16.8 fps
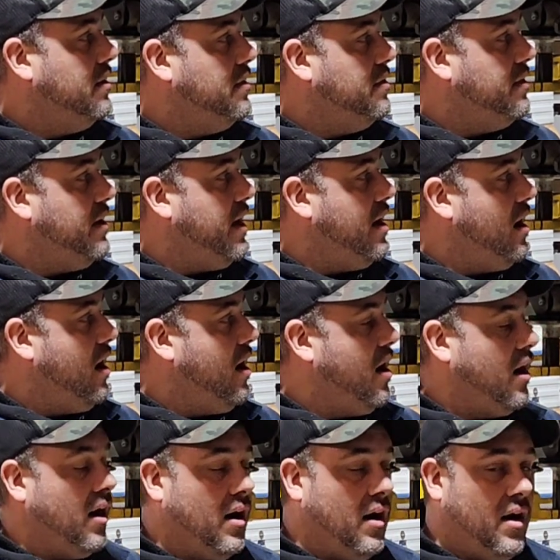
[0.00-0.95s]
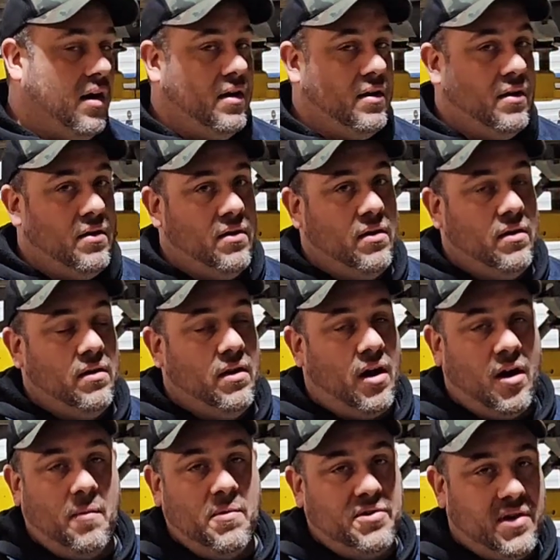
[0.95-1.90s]
They are
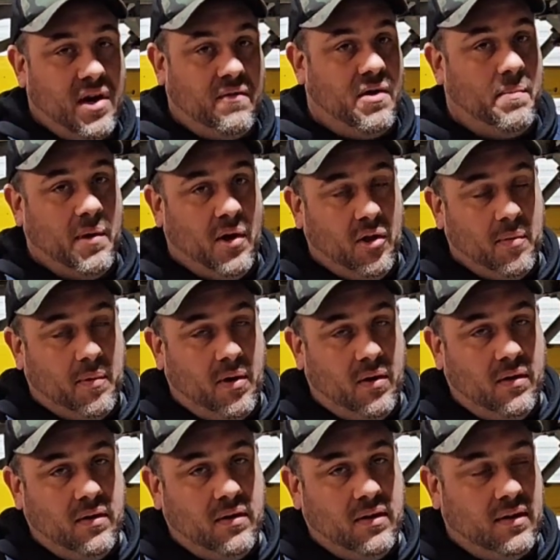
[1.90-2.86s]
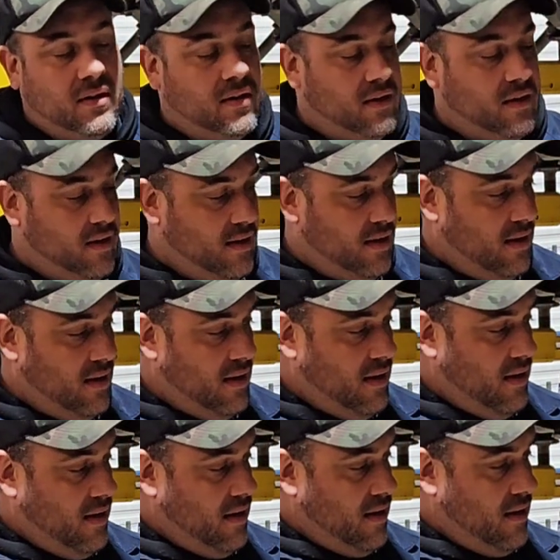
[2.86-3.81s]
100% rebuildable,
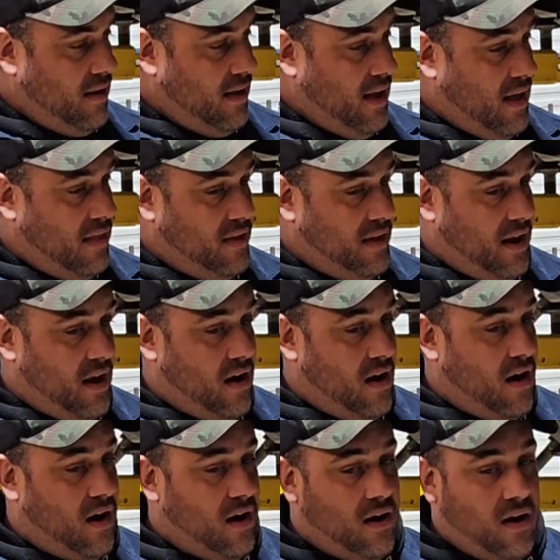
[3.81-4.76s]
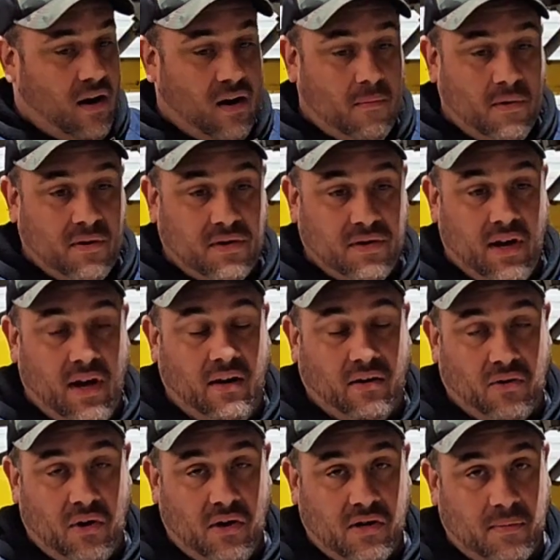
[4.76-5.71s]
and they are
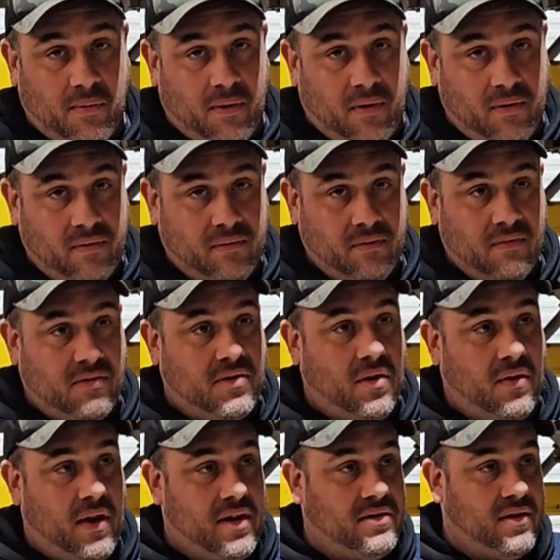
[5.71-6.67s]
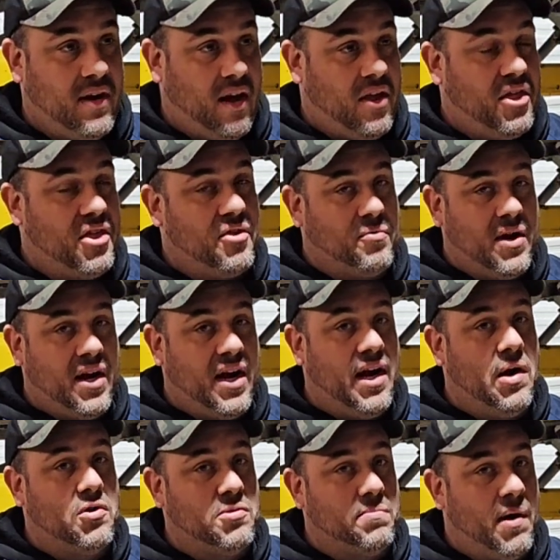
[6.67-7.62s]
100% greasable. So that's like 3
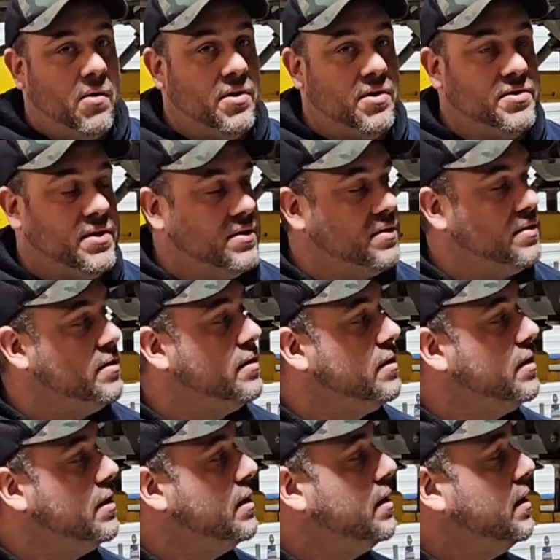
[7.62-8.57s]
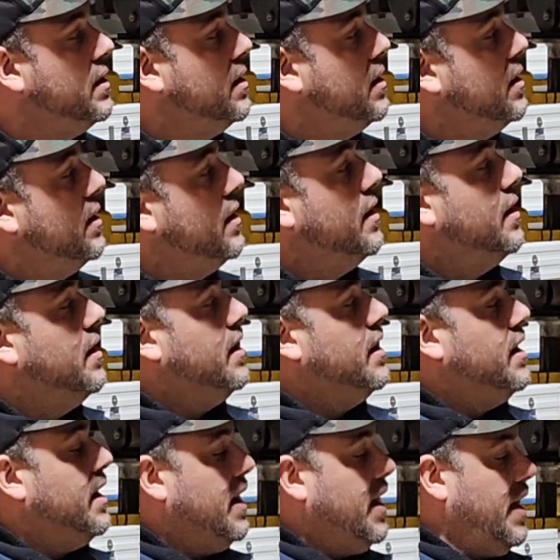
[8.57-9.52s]
huge bonuses.
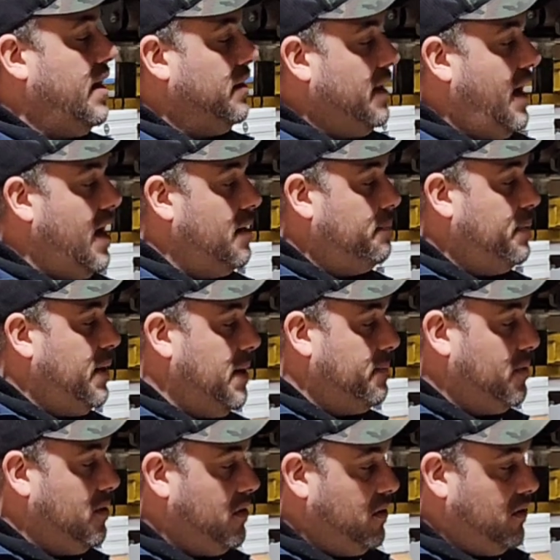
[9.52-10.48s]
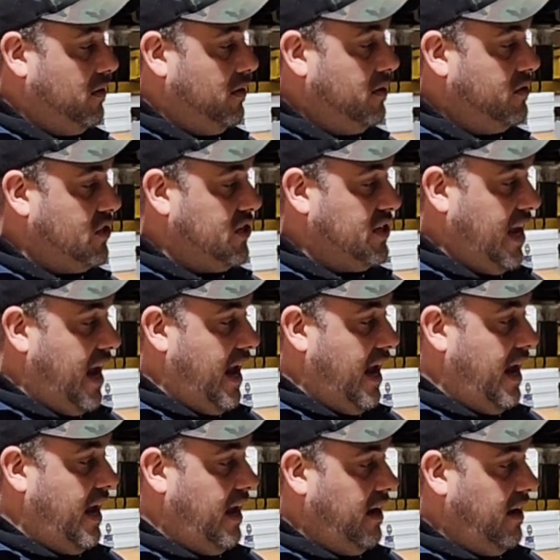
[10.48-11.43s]
And a lot of people
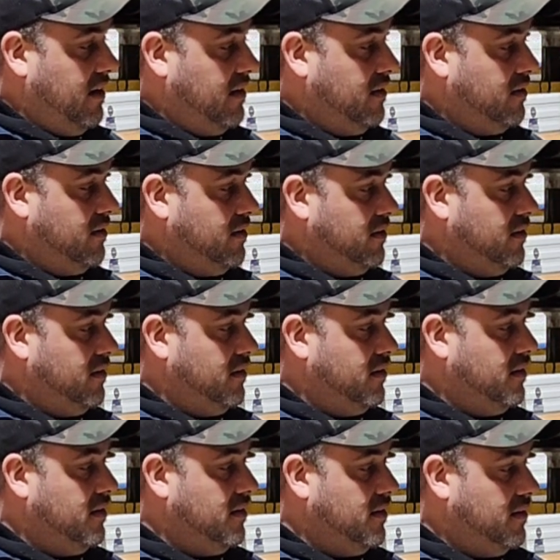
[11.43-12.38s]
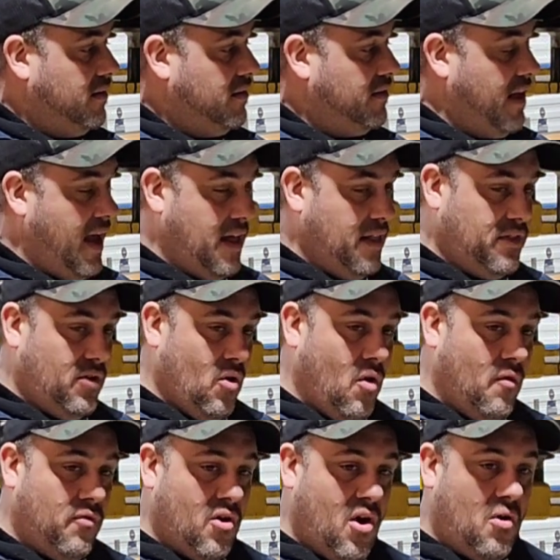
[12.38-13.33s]
say that the
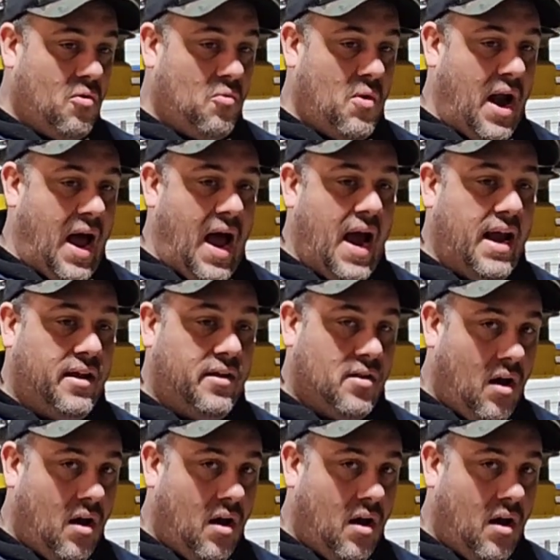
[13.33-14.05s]
overall ride,